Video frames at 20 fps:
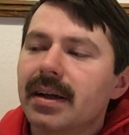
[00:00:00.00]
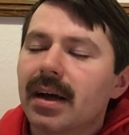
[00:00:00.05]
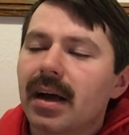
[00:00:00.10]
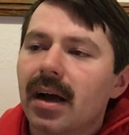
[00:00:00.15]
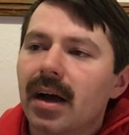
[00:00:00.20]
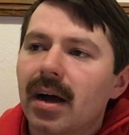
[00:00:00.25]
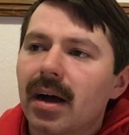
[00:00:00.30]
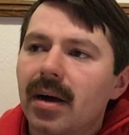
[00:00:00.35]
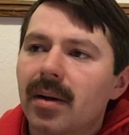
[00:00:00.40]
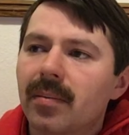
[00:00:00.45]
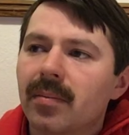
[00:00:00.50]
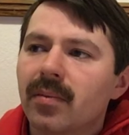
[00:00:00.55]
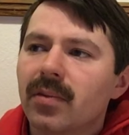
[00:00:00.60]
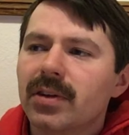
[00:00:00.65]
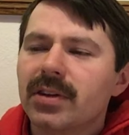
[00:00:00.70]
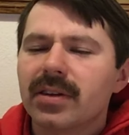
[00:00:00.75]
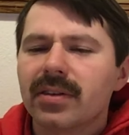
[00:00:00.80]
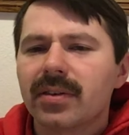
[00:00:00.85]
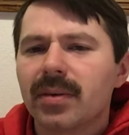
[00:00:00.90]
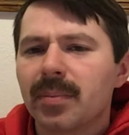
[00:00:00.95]
um,
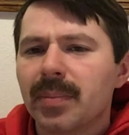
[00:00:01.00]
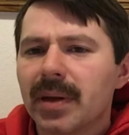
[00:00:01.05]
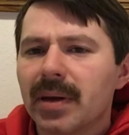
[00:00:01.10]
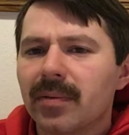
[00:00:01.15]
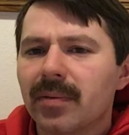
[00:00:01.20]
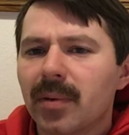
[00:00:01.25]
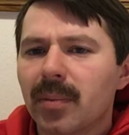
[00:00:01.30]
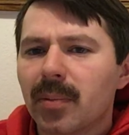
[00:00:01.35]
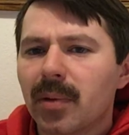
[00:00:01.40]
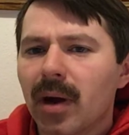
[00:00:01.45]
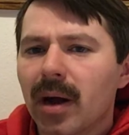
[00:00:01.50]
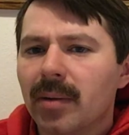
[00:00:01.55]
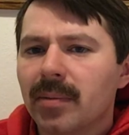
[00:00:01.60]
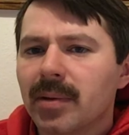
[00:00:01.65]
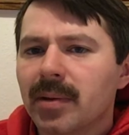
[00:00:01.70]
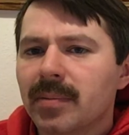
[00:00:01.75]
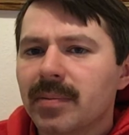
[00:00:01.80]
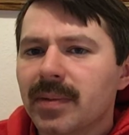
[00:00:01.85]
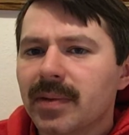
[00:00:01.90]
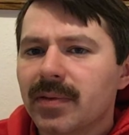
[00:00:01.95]
which is a bit of a
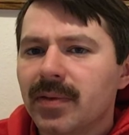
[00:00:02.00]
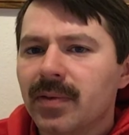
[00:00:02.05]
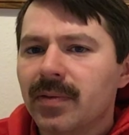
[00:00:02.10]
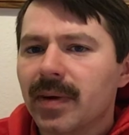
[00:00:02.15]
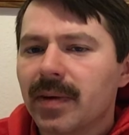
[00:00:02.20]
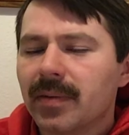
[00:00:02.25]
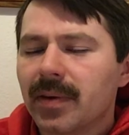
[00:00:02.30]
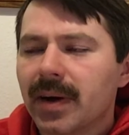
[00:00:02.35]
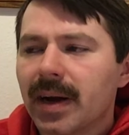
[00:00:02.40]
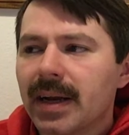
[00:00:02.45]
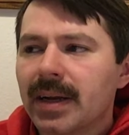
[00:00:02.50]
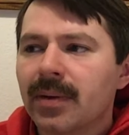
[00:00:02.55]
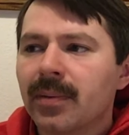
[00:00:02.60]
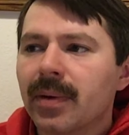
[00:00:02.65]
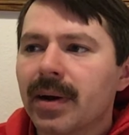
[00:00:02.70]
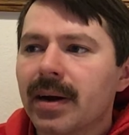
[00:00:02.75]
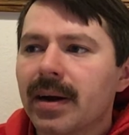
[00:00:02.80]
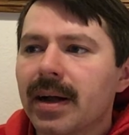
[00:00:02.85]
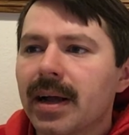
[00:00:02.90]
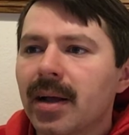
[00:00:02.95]
problem if you've ever had to
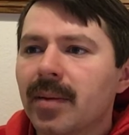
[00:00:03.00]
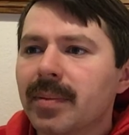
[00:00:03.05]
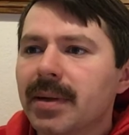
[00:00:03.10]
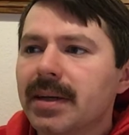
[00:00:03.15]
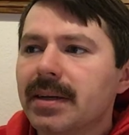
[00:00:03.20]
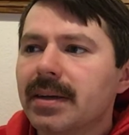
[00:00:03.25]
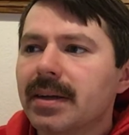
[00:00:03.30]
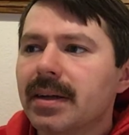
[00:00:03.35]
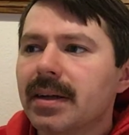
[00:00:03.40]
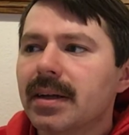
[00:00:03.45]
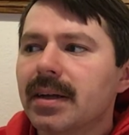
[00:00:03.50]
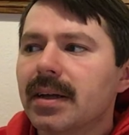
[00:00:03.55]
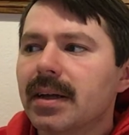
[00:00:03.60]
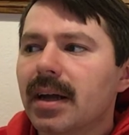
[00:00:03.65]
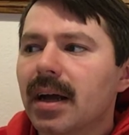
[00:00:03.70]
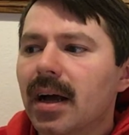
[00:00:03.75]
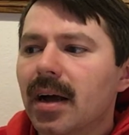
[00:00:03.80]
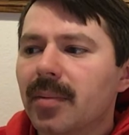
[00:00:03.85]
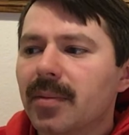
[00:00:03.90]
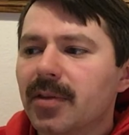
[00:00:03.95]
wear a helmet,
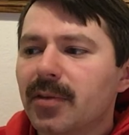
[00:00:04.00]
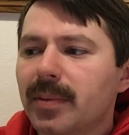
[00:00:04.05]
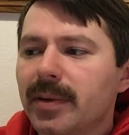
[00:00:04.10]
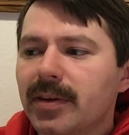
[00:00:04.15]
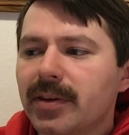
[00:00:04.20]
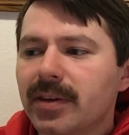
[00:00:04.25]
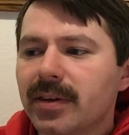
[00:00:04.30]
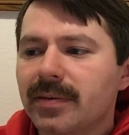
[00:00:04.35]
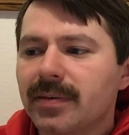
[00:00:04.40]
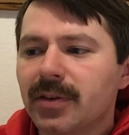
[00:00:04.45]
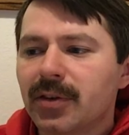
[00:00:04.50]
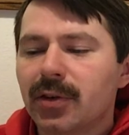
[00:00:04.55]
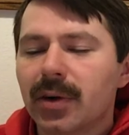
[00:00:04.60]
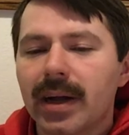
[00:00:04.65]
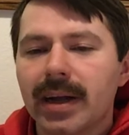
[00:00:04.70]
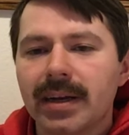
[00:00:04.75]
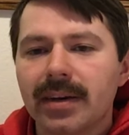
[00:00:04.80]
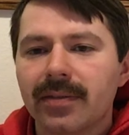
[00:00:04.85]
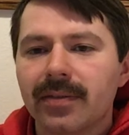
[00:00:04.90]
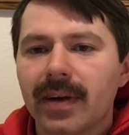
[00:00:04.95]
um, especially if you're
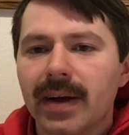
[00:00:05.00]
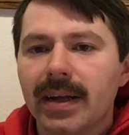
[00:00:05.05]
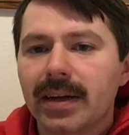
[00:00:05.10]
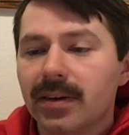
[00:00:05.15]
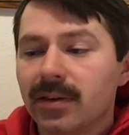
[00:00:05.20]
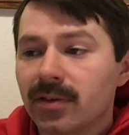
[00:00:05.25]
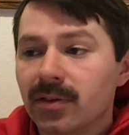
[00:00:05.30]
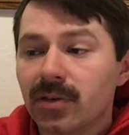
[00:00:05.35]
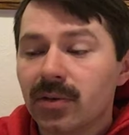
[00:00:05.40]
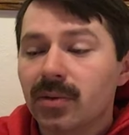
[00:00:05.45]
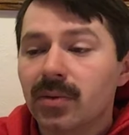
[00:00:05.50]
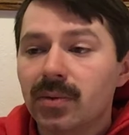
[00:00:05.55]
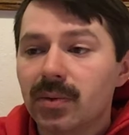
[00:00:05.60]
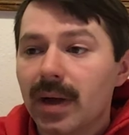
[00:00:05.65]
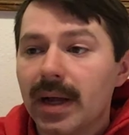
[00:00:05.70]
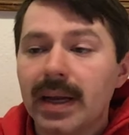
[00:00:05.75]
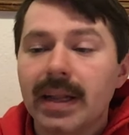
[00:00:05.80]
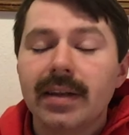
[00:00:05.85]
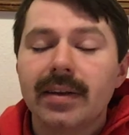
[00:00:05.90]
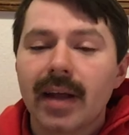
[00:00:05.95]
trying to fight or do
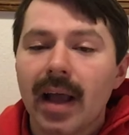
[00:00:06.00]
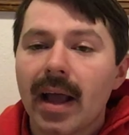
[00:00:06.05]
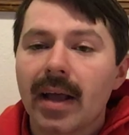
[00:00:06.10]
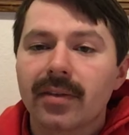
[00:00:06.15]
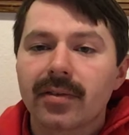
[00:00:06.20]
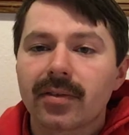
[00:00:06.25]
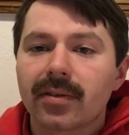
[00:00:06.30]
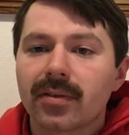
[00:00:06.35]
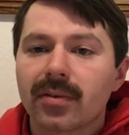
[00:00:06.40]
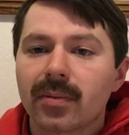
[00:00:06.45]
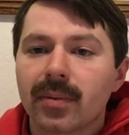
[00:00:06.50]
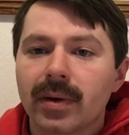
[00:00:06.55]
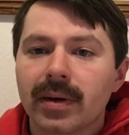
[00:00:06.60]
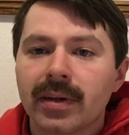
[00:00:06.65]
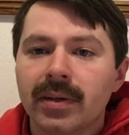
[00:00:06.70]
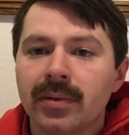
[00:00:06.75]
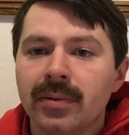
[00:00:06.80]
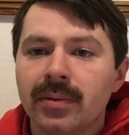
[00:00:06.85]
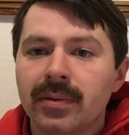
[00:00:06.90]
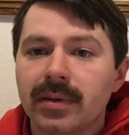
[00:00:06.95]
any tasks where
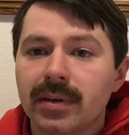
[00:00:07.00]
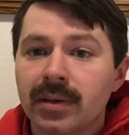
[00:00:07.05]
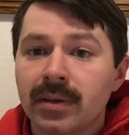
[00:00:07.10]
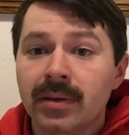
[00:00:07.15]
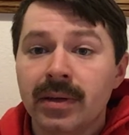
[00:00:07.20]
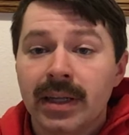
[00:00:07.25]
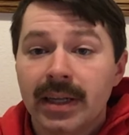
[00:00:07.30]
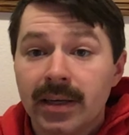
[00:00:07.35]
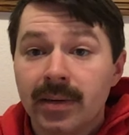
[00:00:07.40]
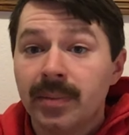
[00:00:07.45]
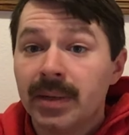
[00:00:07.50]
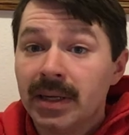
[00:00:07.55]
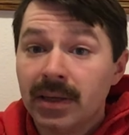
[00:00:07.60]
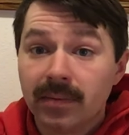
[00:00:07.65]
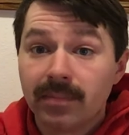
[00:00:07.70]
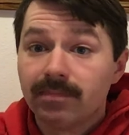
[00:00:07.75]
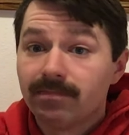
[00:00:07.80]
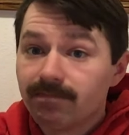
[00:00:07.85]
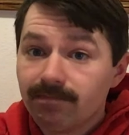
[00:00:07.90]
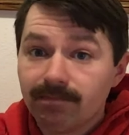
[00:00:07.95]
you, you need to be,
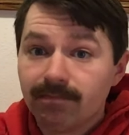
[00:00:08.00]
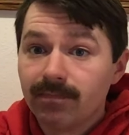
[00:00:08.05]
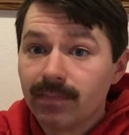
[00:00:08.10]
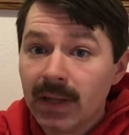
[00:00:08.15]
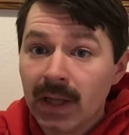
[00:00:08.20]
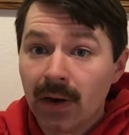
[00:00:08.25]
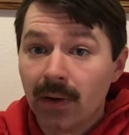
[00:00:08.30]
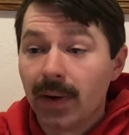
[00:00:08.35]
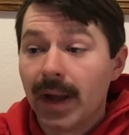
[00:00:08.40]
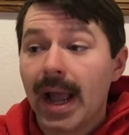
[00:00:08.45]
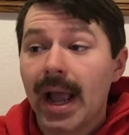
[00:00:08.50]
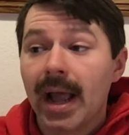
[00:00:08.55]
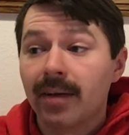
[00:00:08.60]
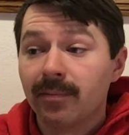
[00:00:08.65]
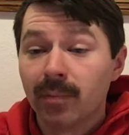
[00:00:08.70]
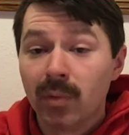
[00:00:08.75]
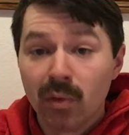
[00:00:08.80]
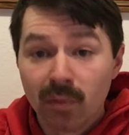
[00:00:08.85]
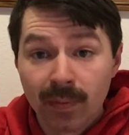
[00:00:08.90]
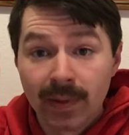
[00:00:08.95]
you know,
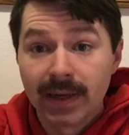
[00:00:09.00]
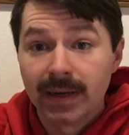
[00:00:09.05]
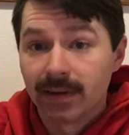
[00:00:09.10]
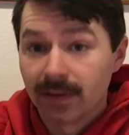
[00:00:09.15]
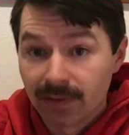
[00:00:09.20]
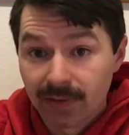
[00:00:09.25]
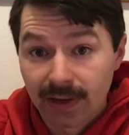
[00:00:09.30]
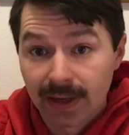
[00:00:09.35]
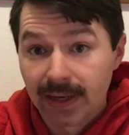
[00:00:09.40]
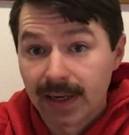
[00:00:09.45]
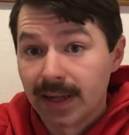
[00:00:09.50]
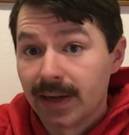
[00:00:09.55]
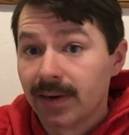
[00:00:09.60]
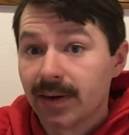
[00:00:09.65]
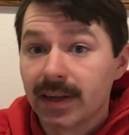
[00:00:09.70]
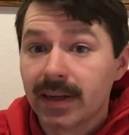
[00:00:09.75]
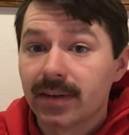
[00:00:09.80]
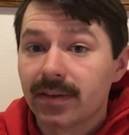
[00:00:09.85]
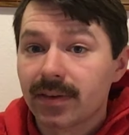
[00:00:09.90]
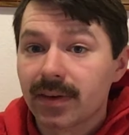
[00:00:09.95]
have movement and sight and
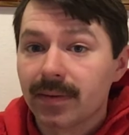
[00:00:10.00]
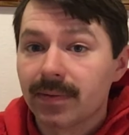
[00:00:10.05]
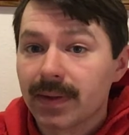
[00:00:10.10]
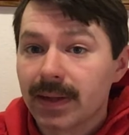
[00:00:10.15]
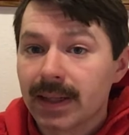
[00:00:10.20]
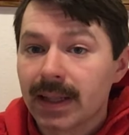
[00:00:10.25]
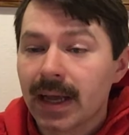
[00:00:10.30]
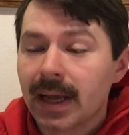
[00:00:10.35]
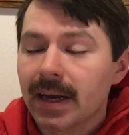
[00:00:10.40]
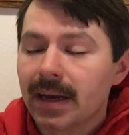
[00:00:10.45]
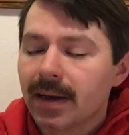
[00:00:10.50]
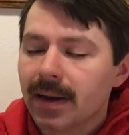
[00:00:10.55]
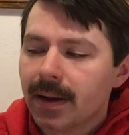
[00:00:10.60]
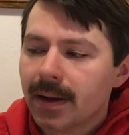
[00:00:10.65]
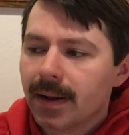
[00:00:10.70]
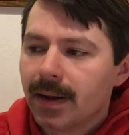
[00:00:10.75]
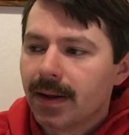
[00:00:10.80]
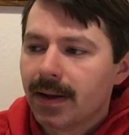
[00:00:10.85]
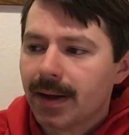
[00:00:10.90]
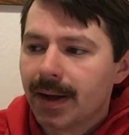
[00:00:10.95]
hearing and stuff like that.
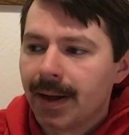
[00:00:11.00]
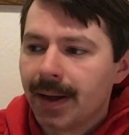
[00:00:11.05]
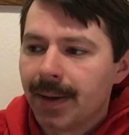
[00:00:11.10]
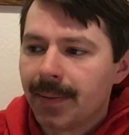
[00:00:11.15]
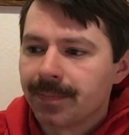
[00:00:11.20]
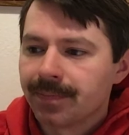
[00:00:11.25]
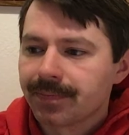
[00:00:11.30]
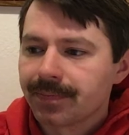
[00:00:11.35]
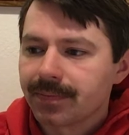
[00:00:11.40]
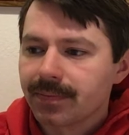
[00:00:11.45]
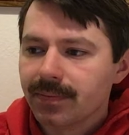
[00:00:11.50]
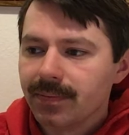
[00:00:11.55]
Um,